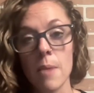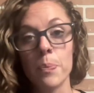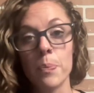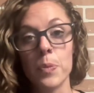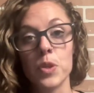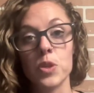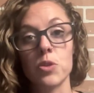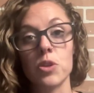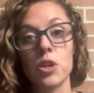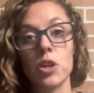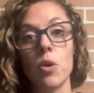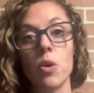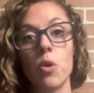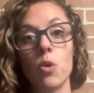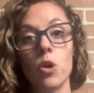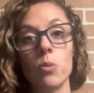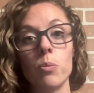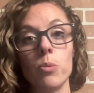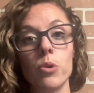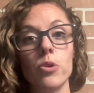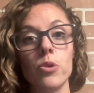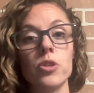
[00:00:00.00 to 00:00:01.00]
So
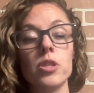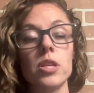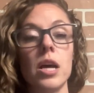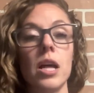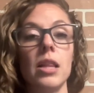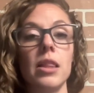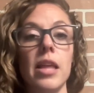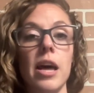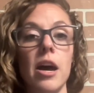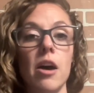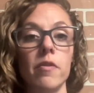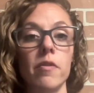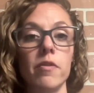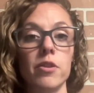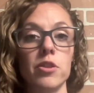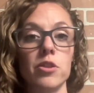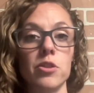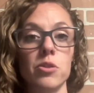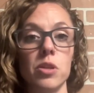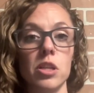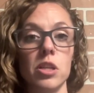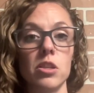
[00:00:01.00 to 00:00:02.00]
decodables allow for
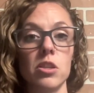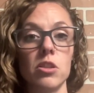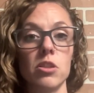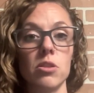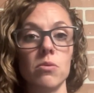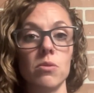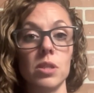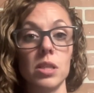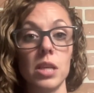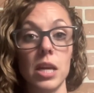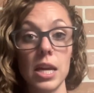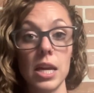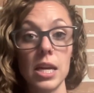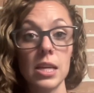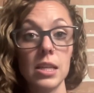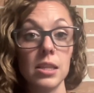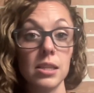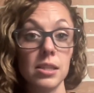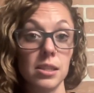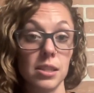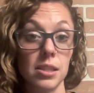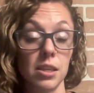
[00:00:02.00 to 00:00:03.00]
students to take
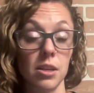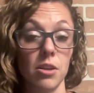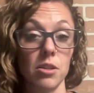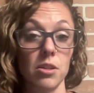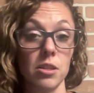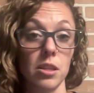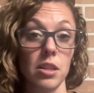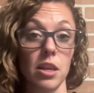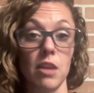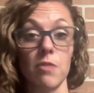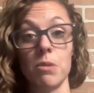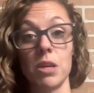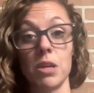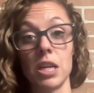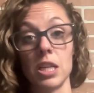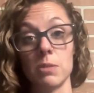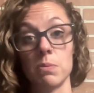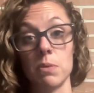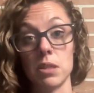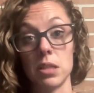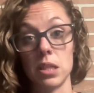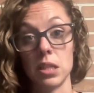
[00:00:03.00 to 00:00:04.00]
the skills that they have been
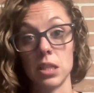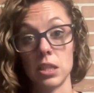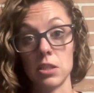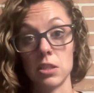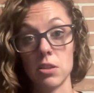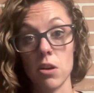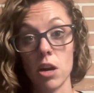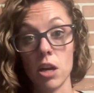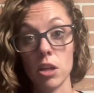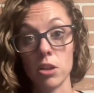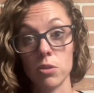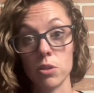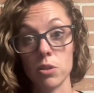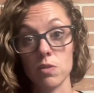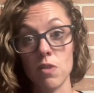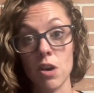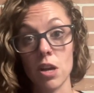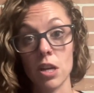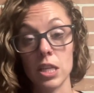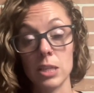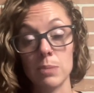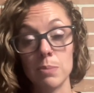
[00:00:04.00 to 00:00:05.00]
explicitly taught, those
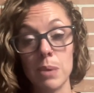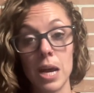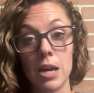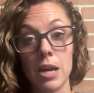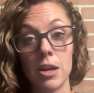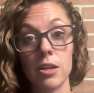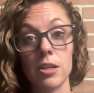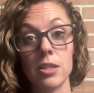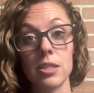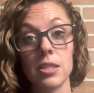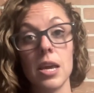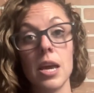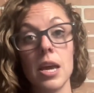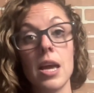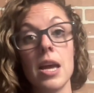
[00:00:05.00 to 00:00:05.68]
phonics patterns,